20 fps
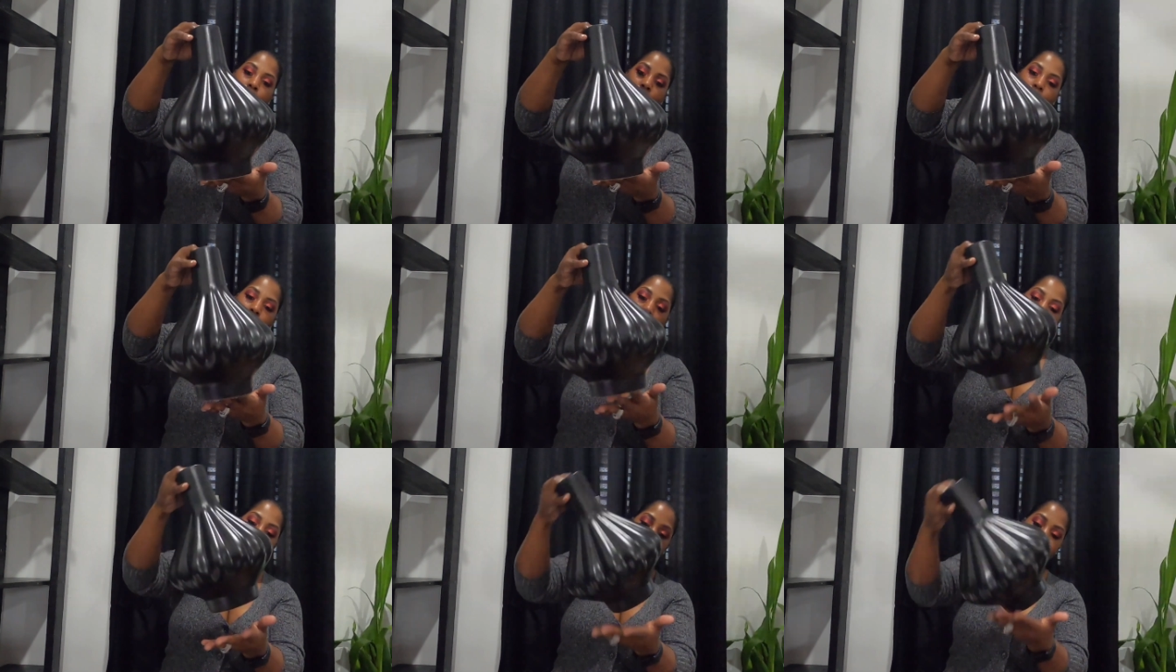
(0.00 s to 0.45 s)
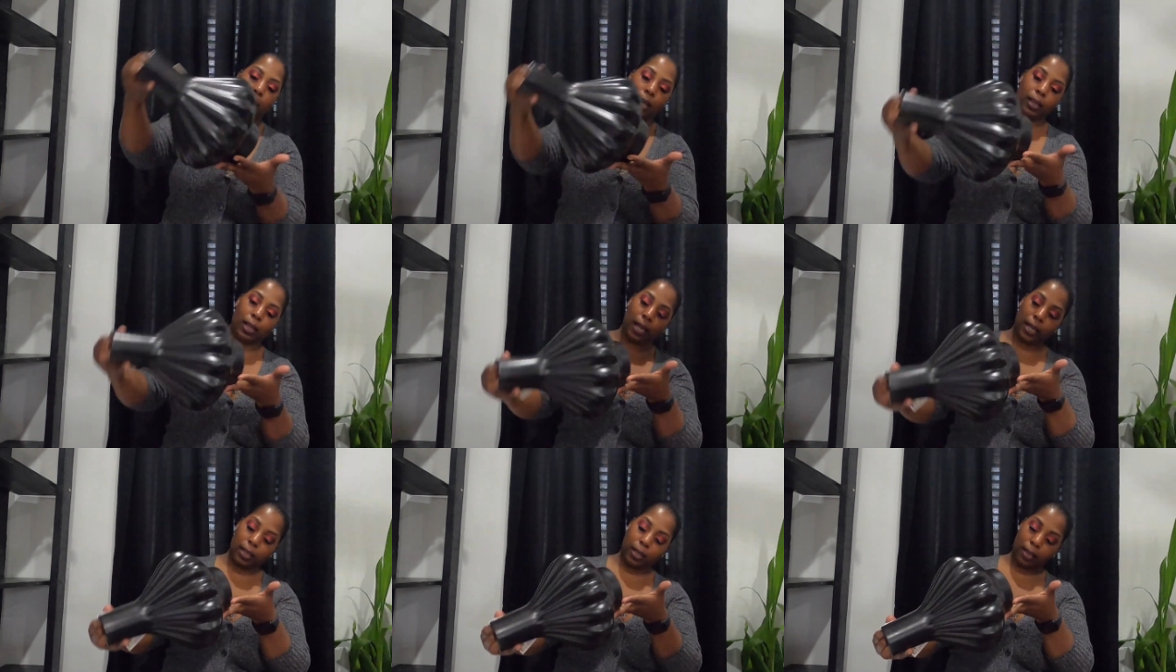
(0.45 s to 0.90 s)
So I
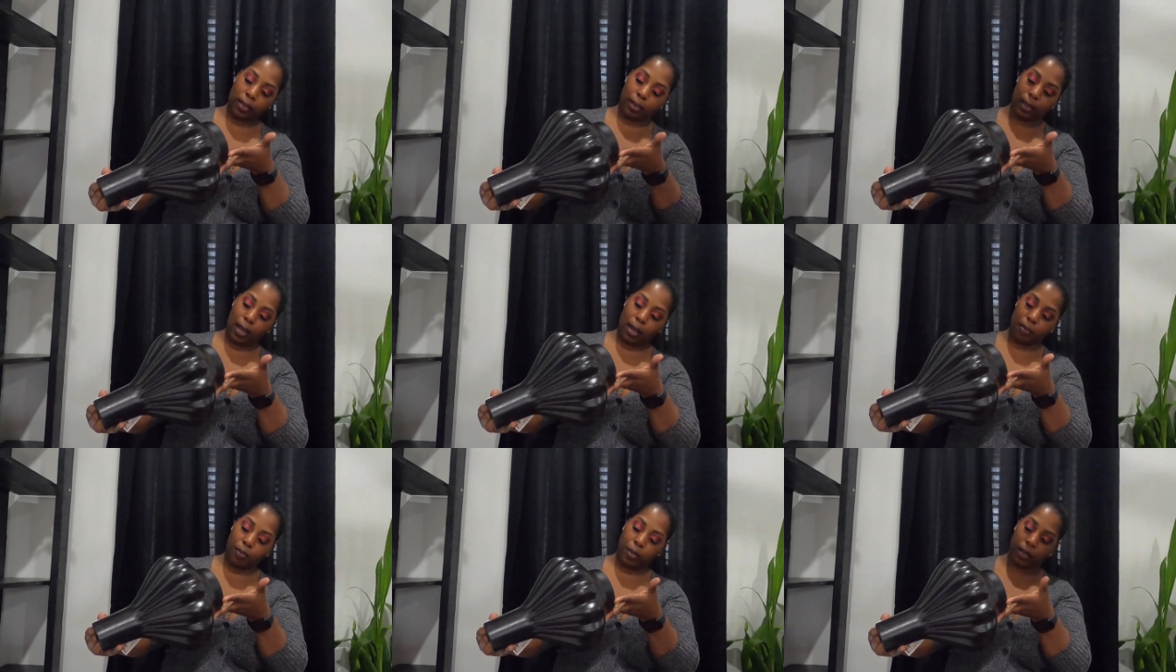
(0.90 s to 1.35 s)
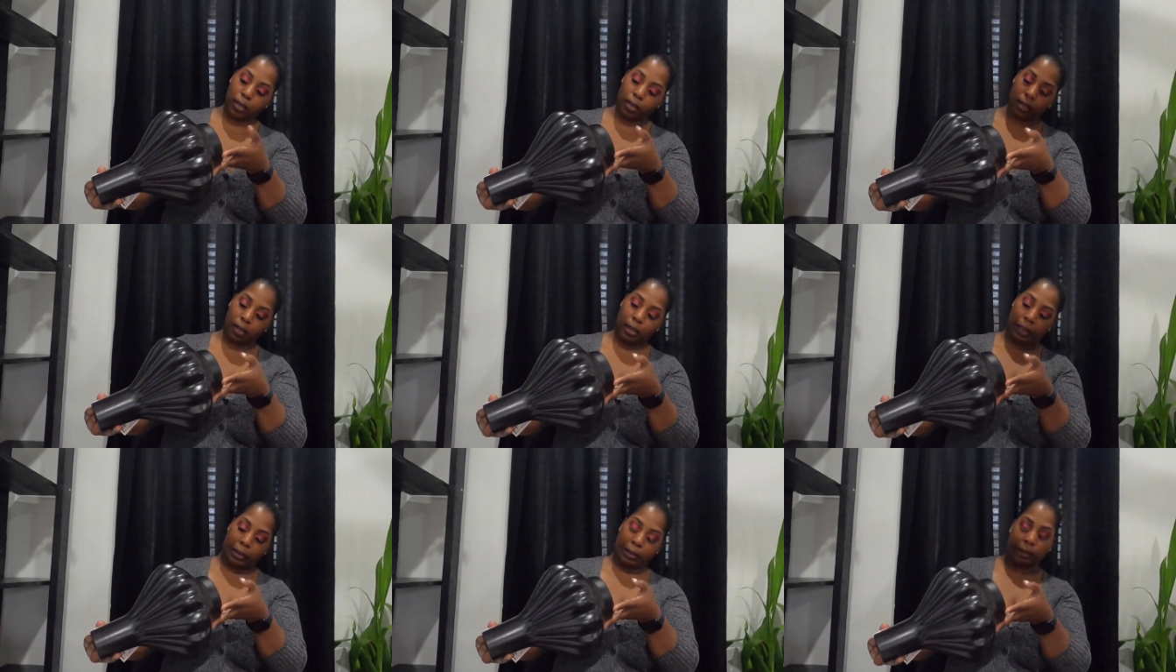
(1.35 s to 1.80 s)
liked that one.
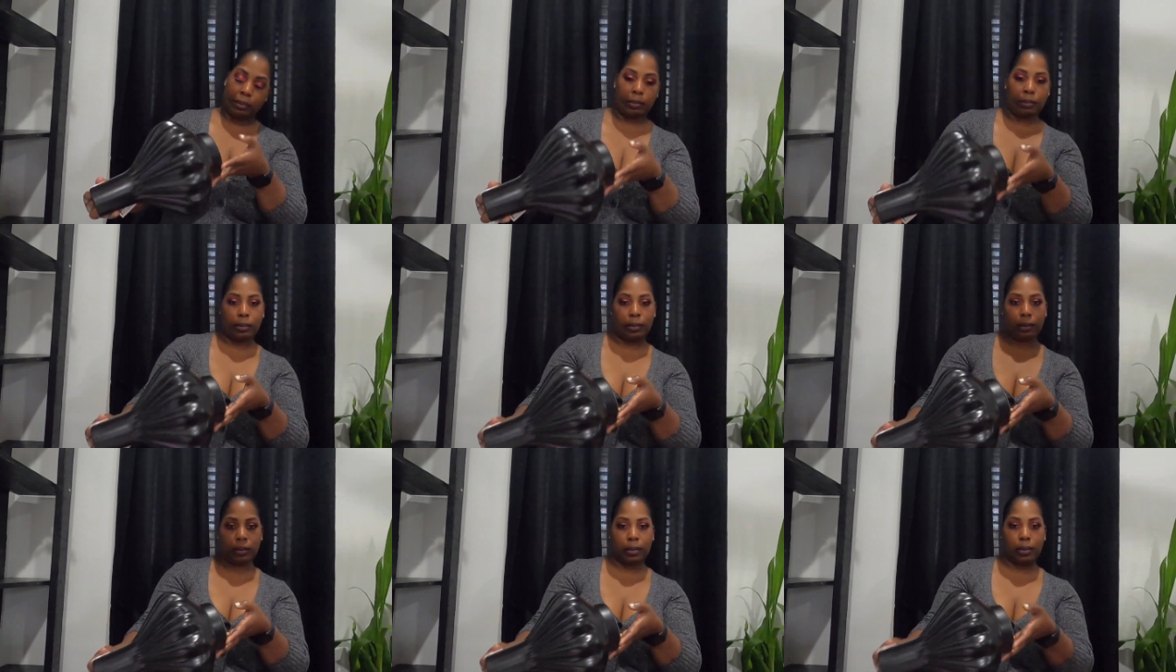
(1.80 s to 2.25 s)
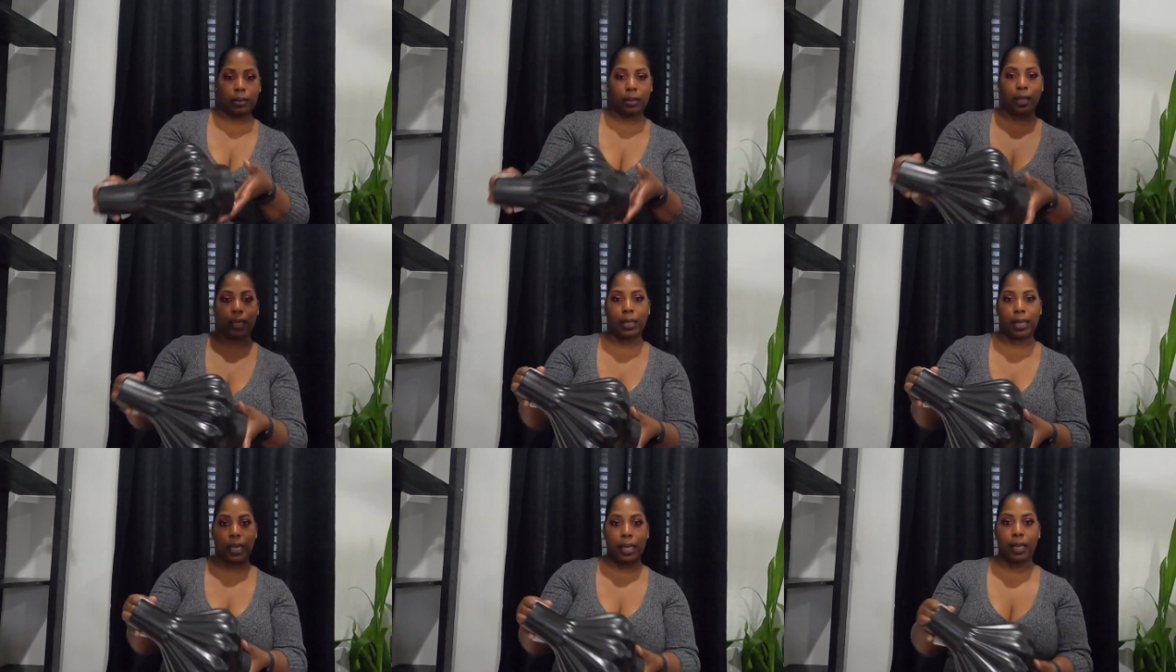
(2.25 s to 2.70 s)

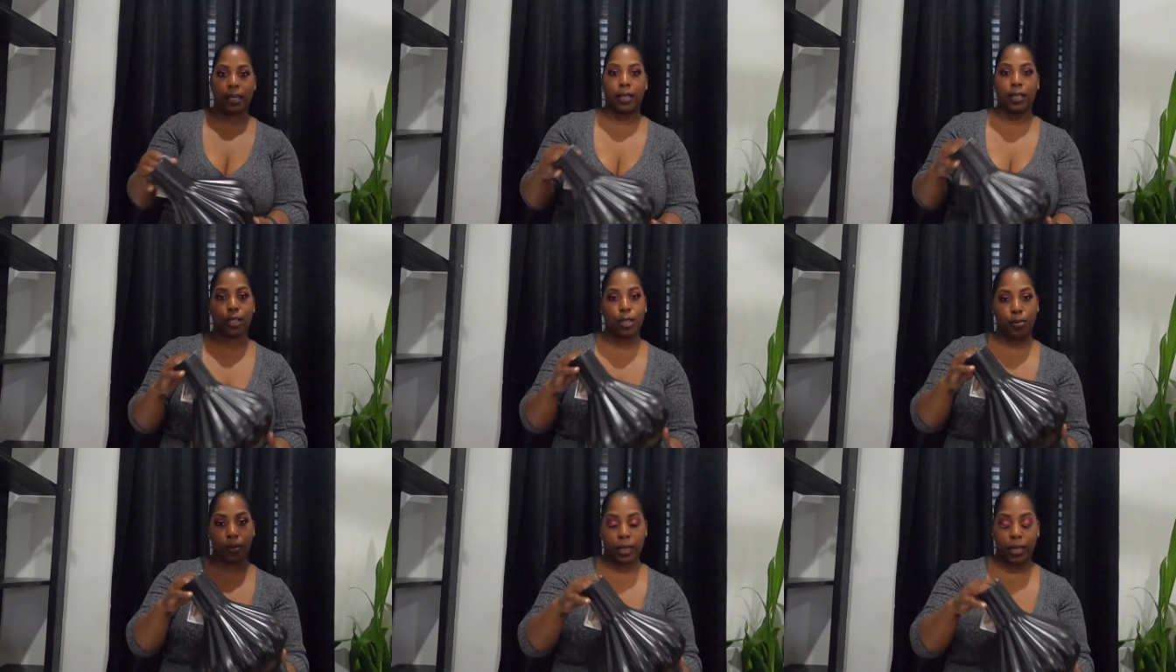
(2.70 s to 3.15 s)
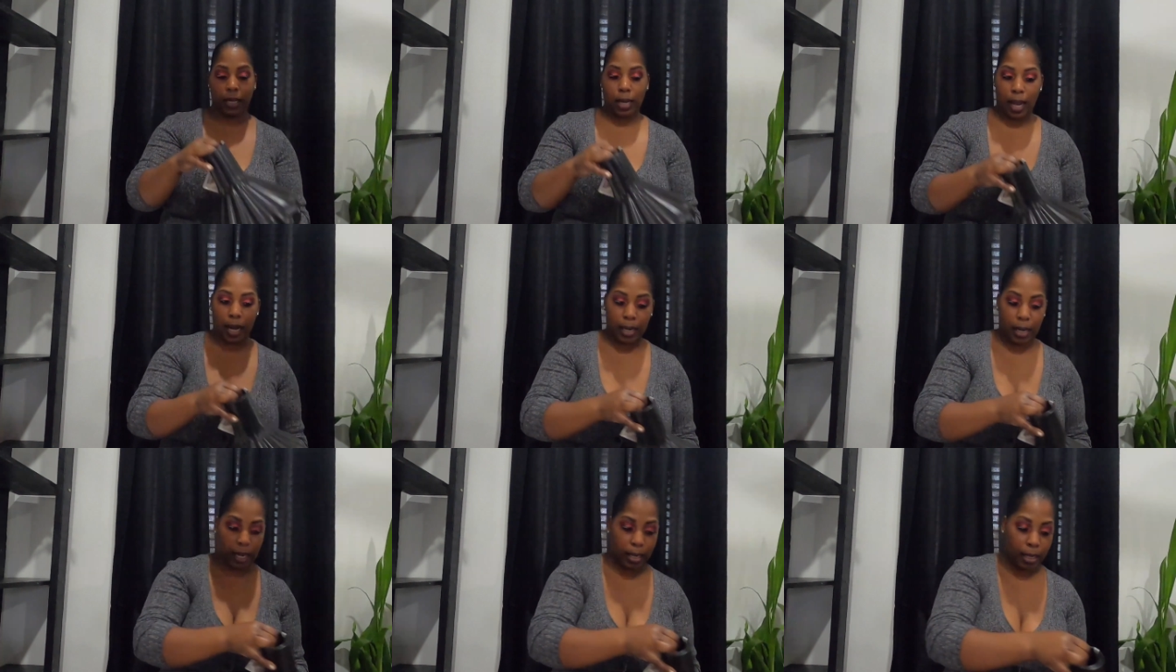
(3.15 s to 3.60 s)
Again,
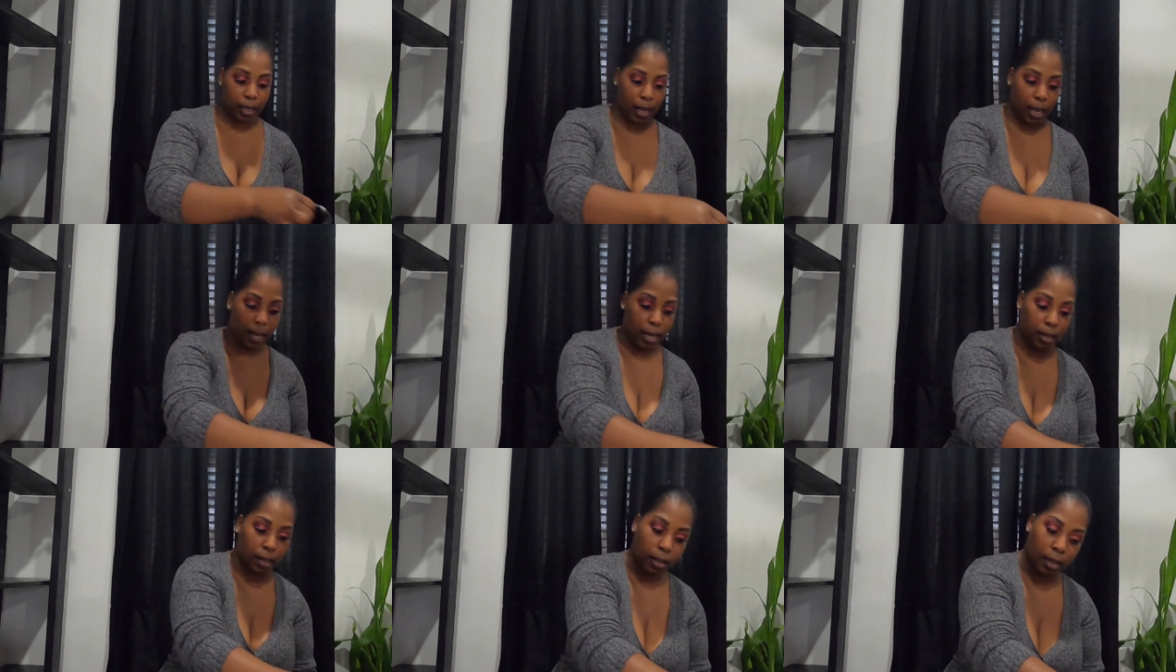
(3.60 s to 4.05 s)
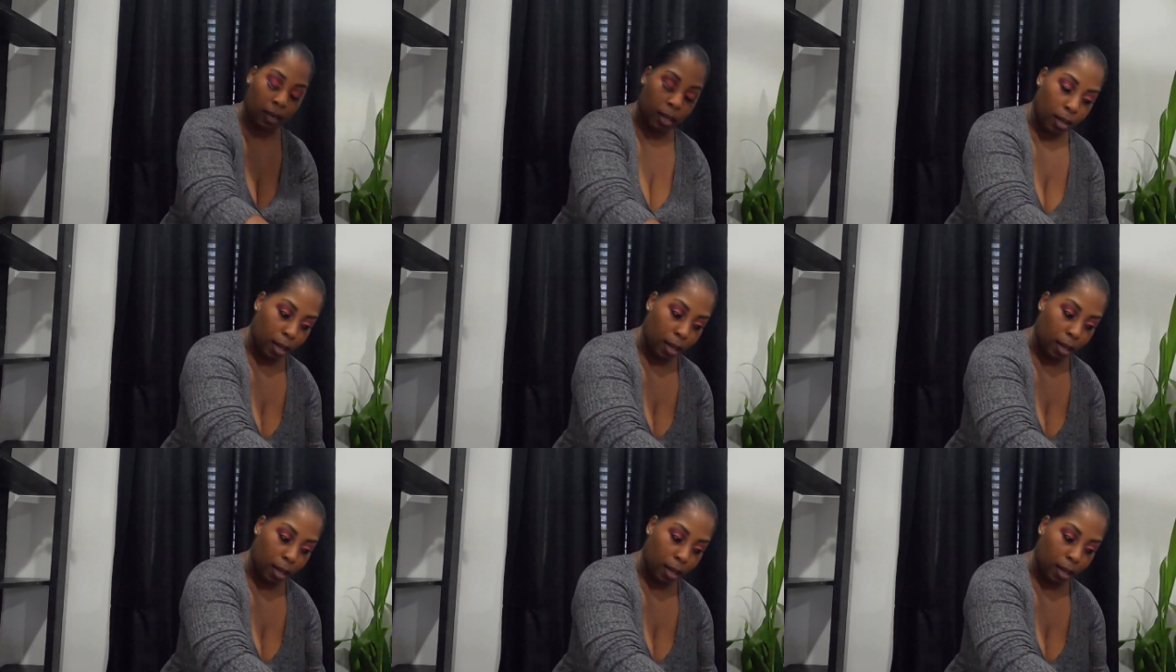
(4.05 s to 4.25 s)
$29.99.